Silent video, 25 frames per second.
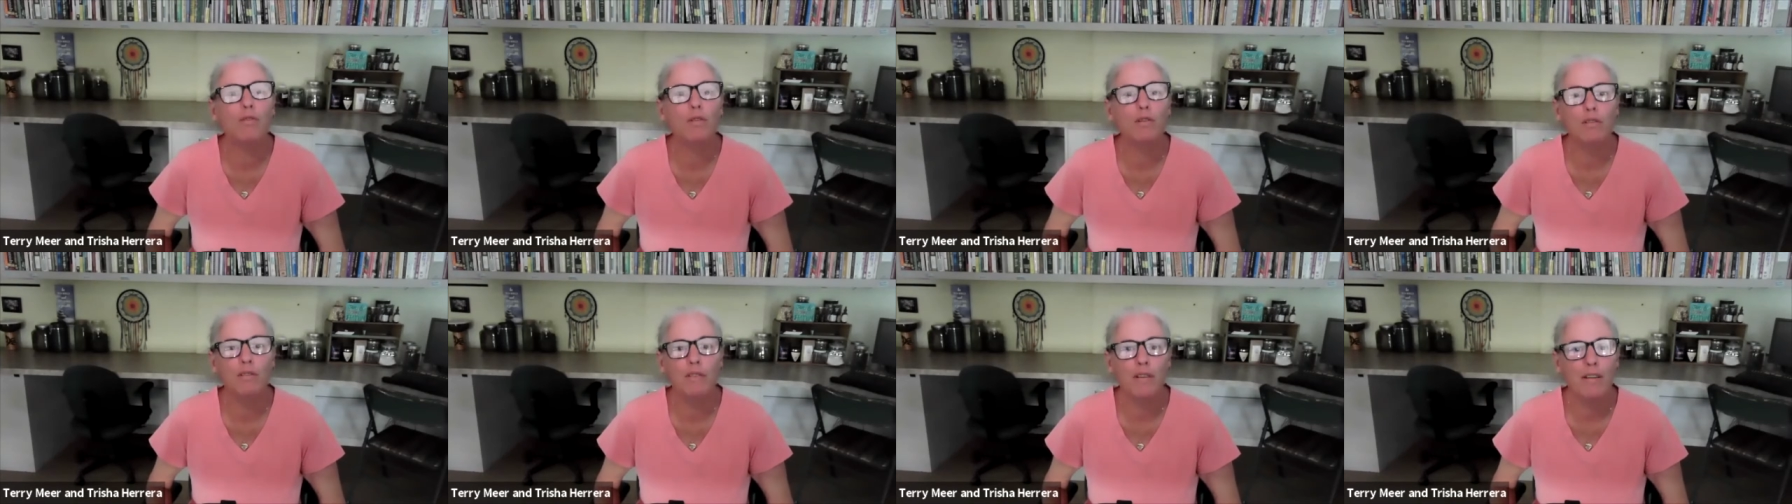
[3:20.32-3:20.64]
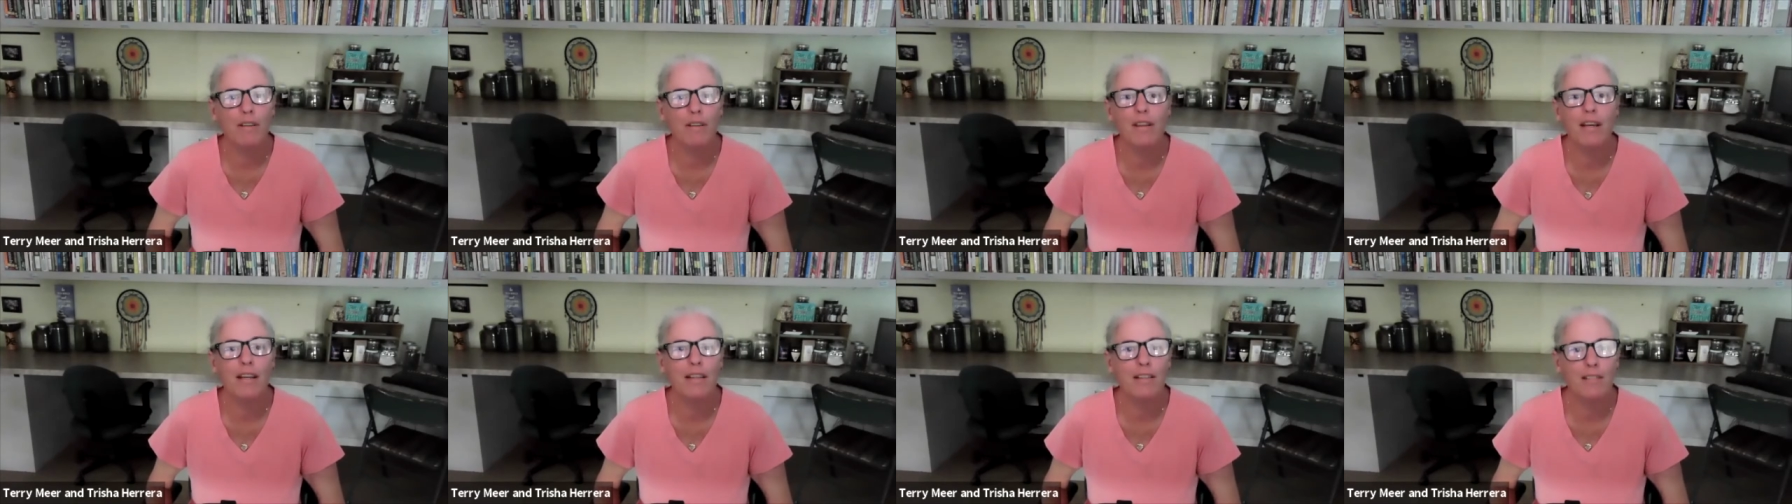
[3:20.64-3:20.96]

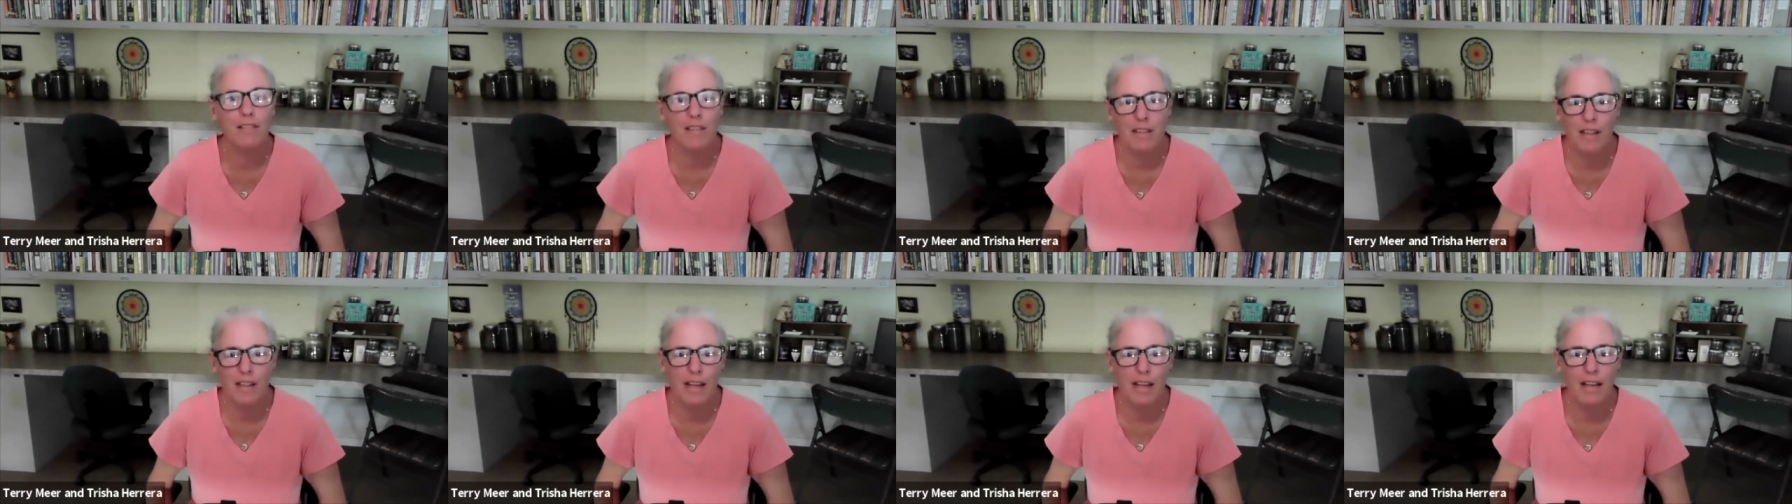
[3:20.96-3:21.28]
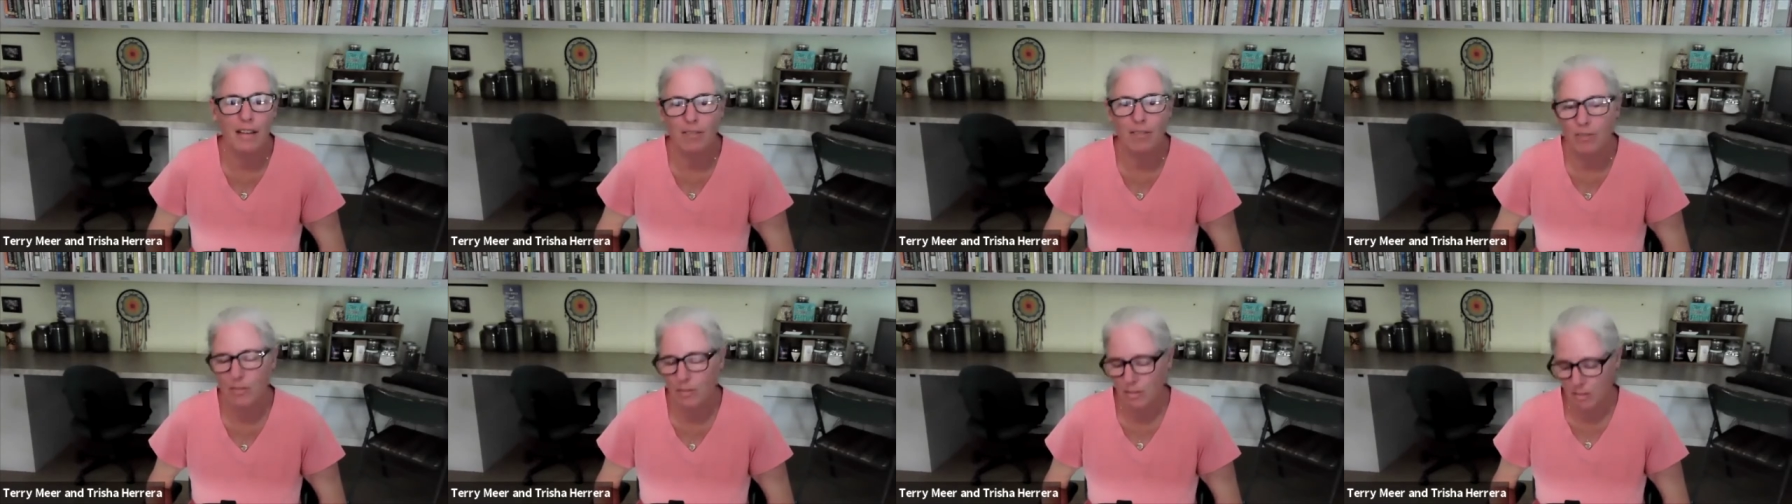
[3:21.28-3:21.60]
things that
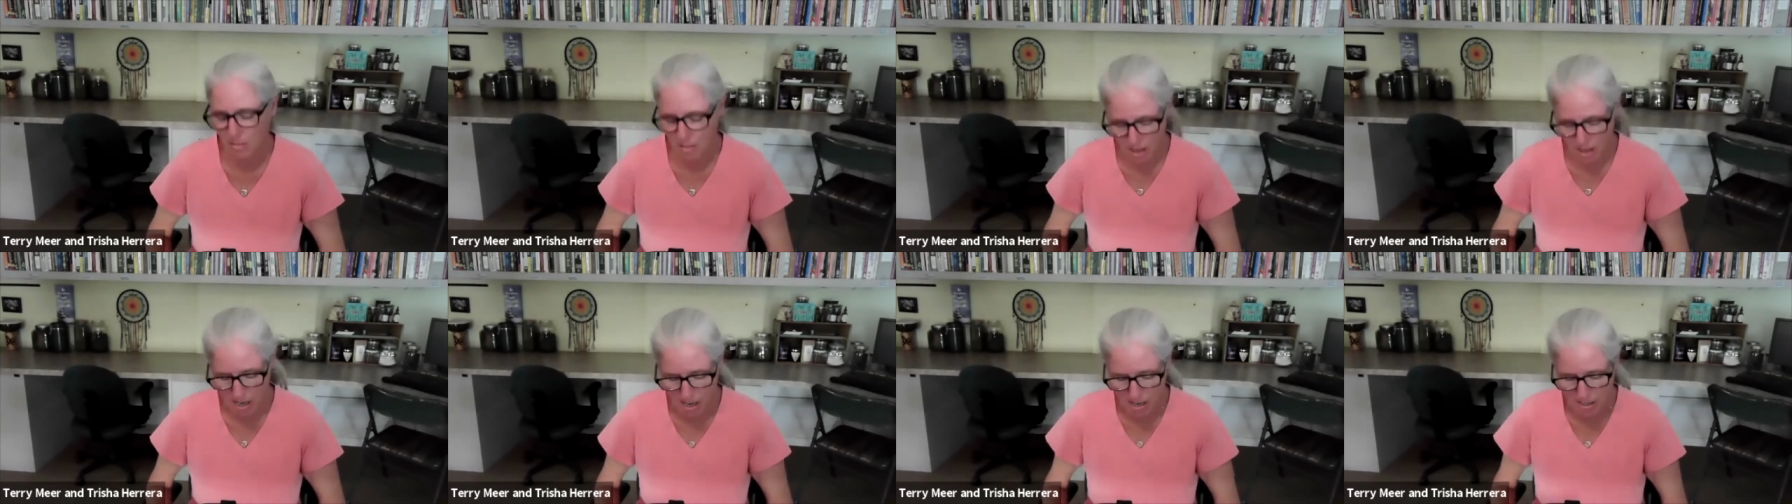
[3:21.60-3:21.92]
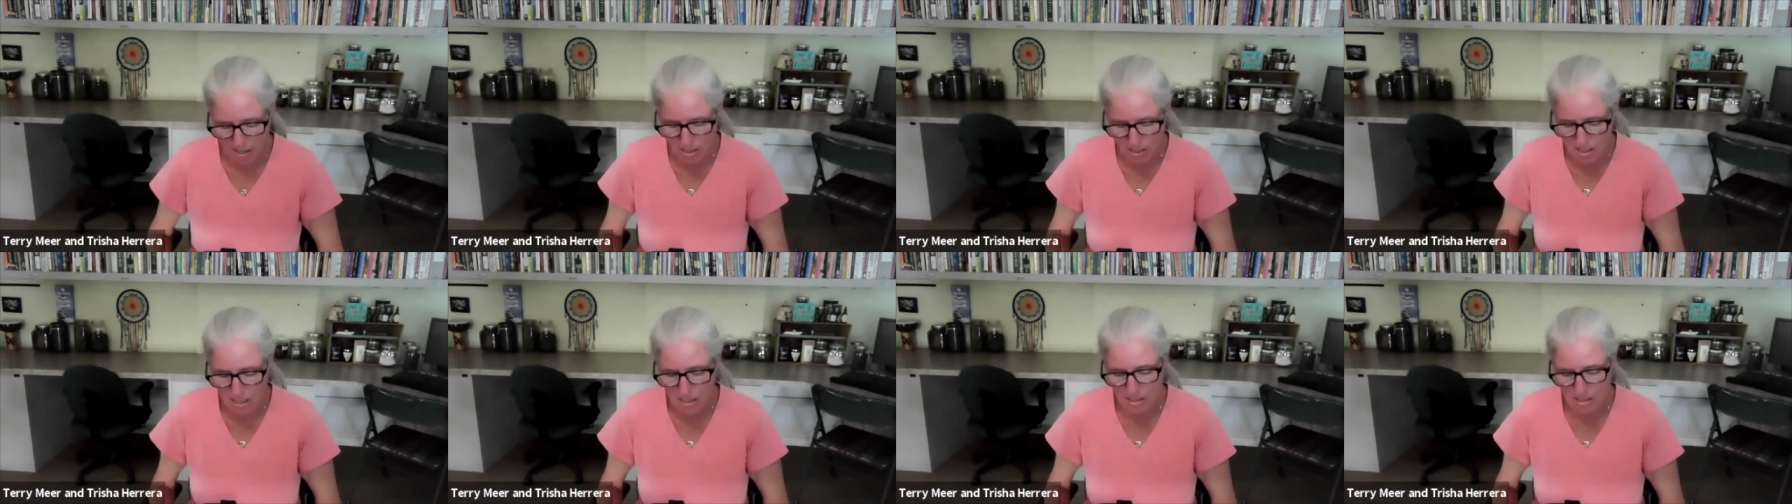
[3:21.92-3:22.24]
they
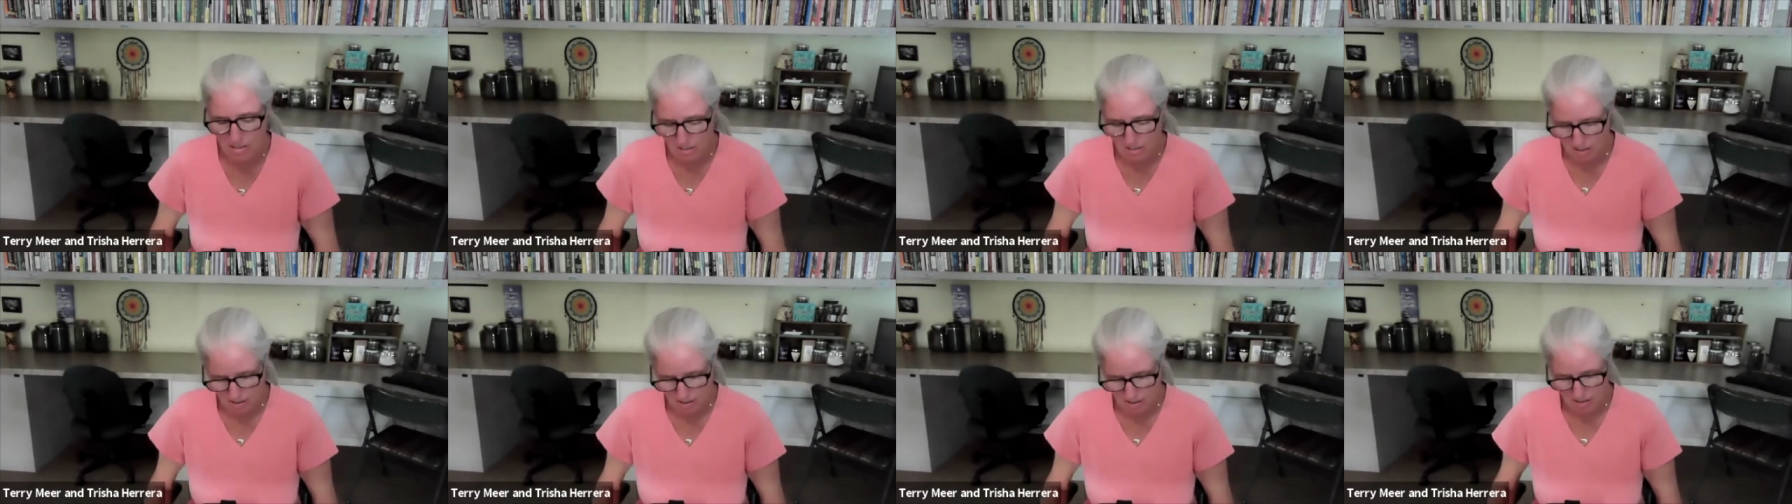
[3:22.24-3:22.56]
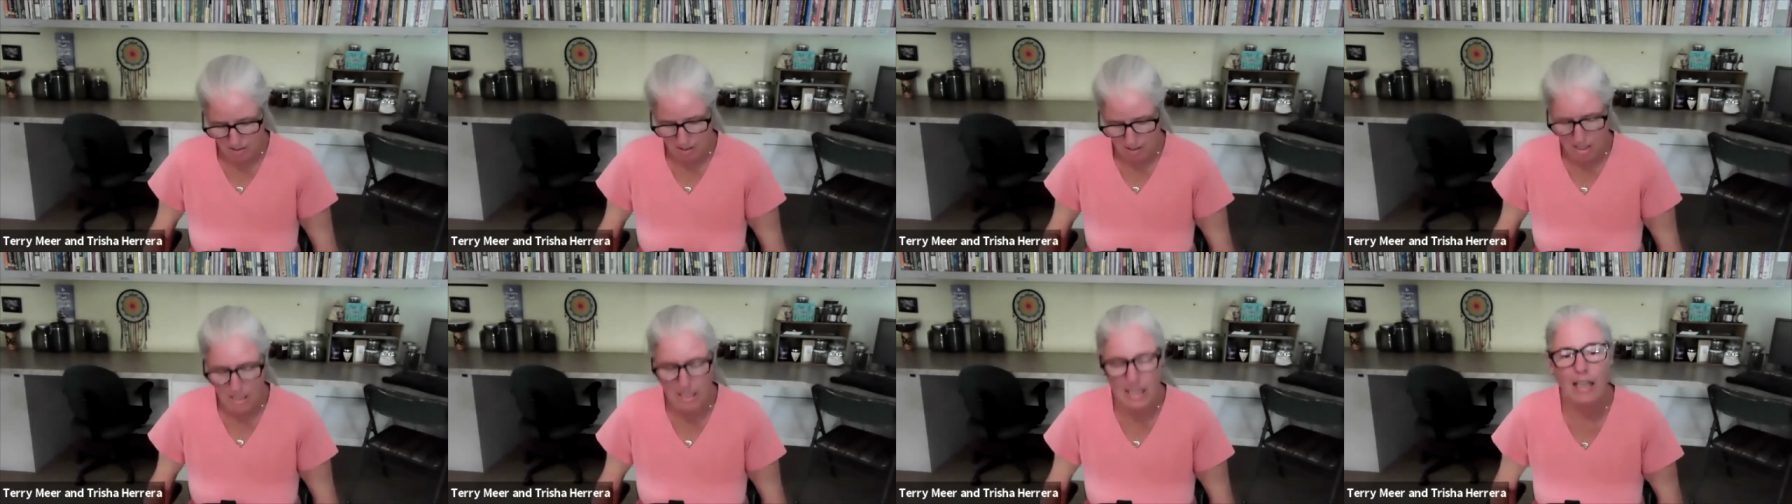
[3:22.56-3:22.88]
had to
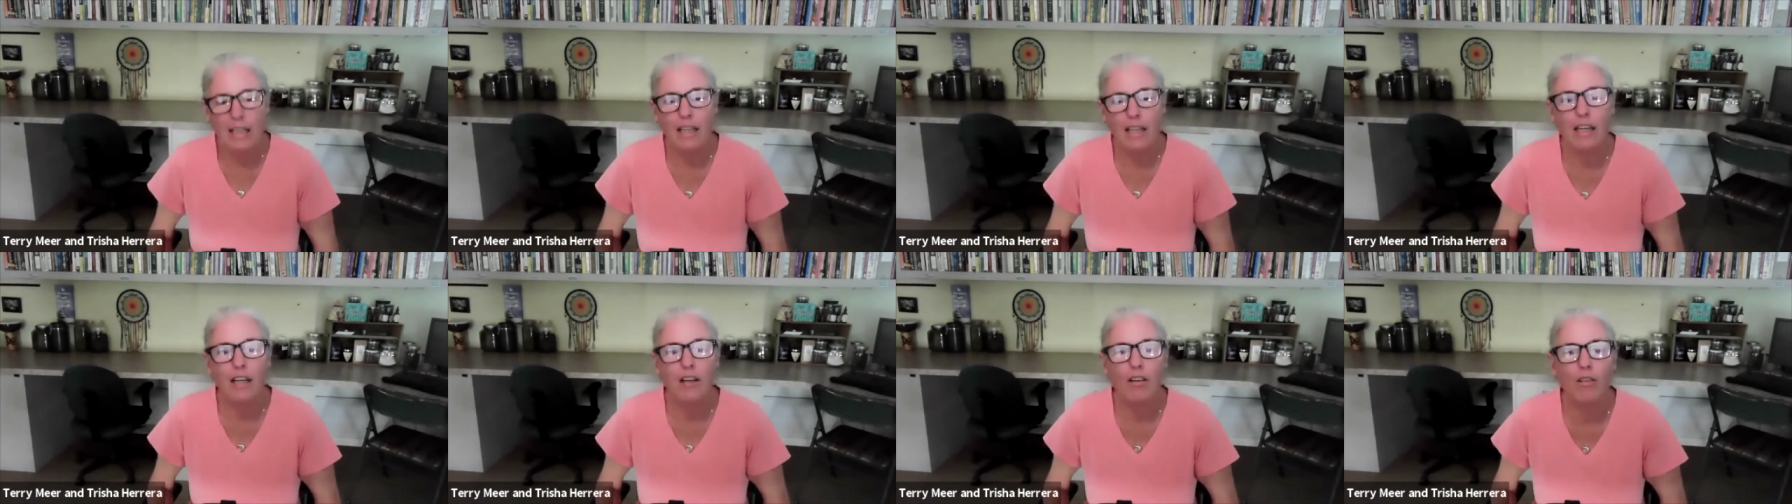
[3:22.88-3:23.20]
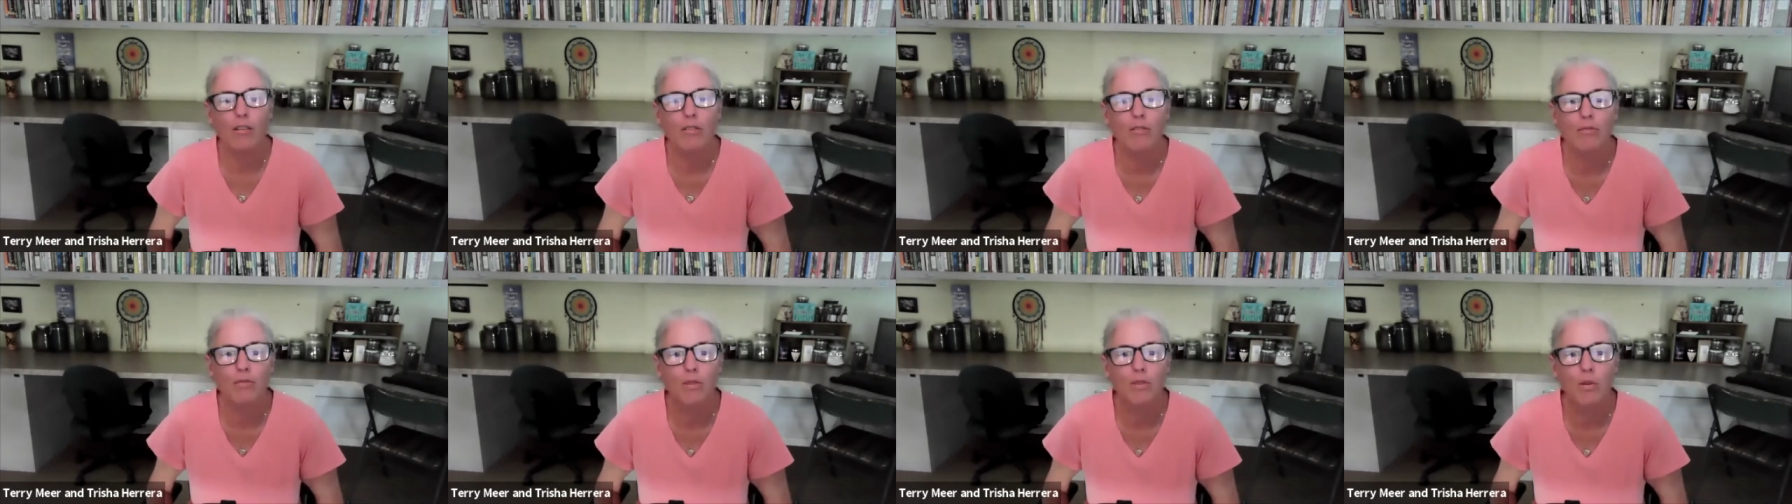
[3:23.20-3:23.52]
eat here
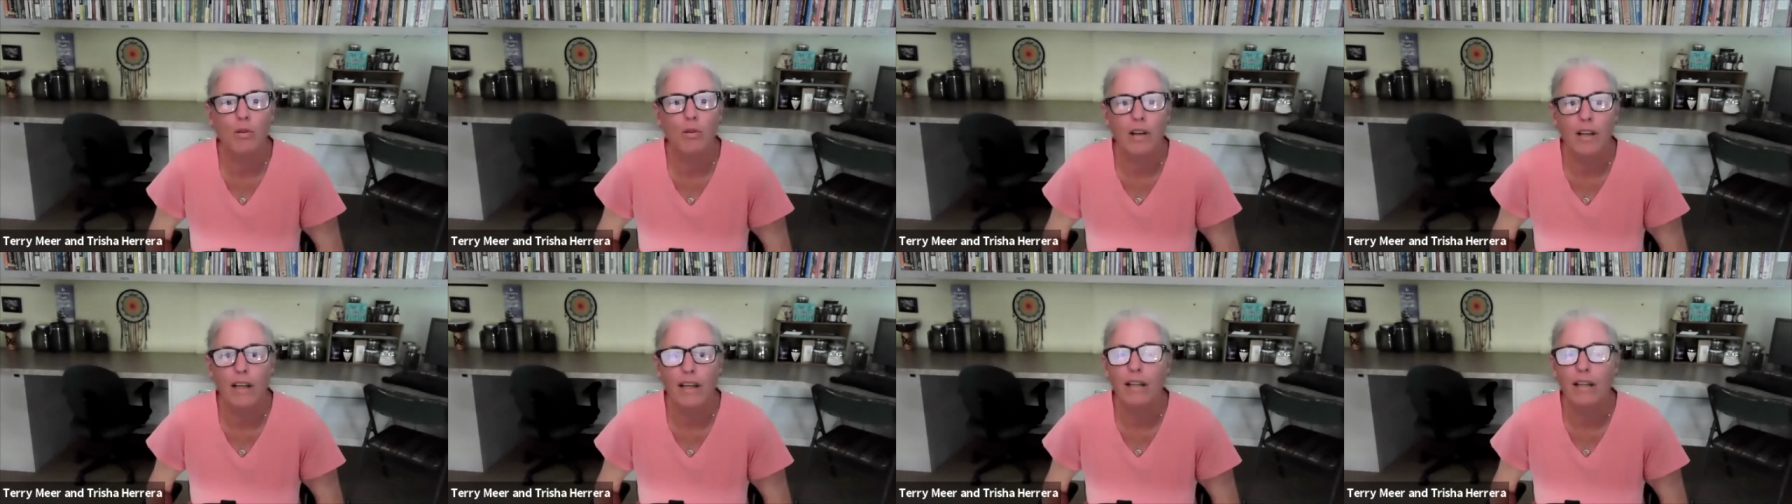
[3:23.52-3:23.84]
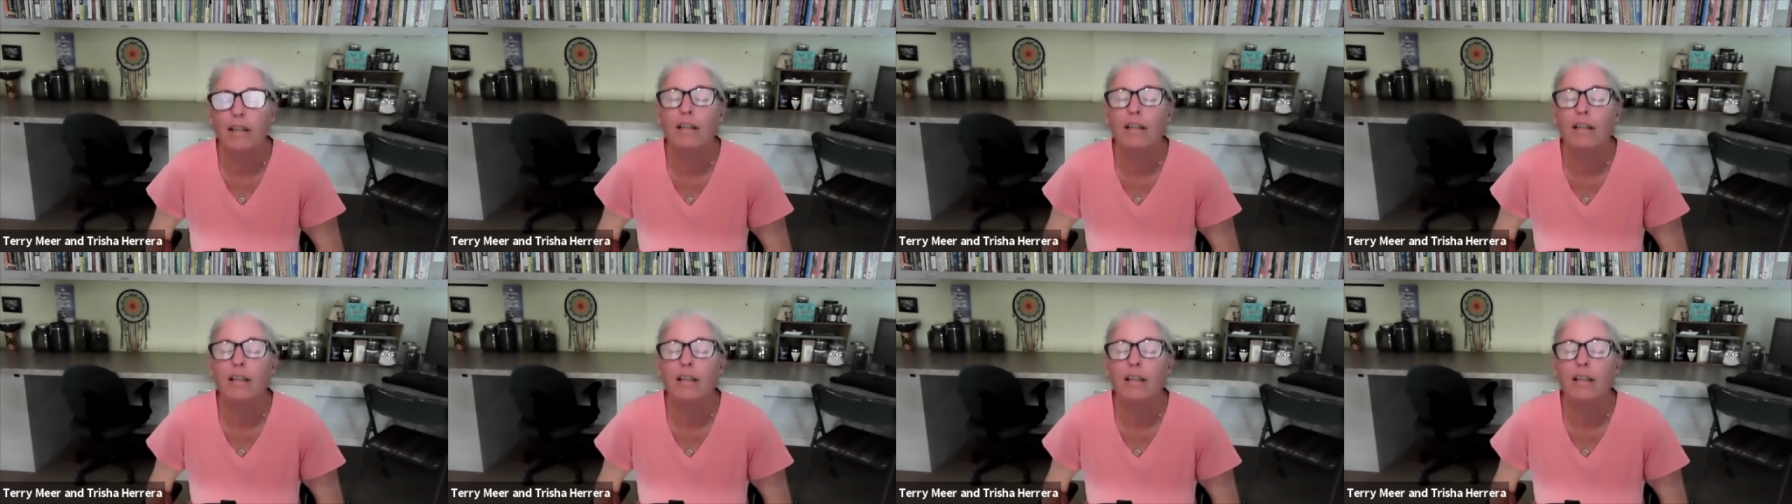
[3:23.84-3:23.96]
in Florida.